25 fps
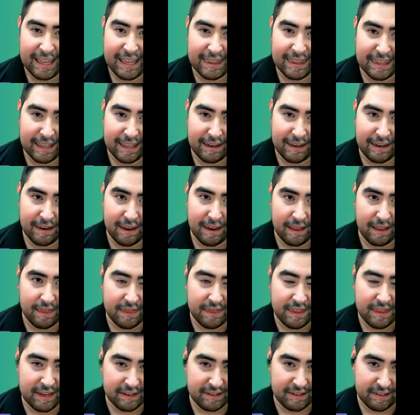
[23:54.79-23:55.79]
and then
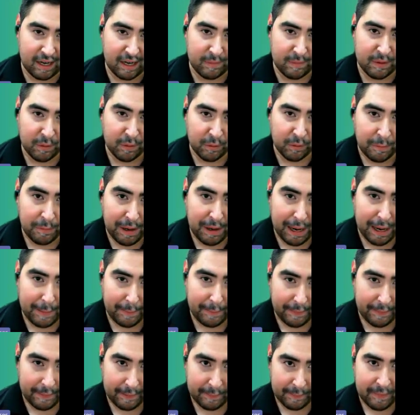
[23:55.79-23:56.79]
the assignment will
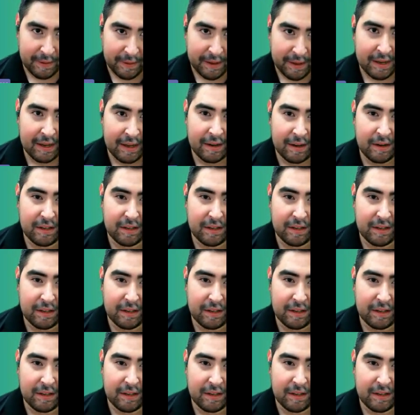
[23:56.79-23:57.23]
pop up.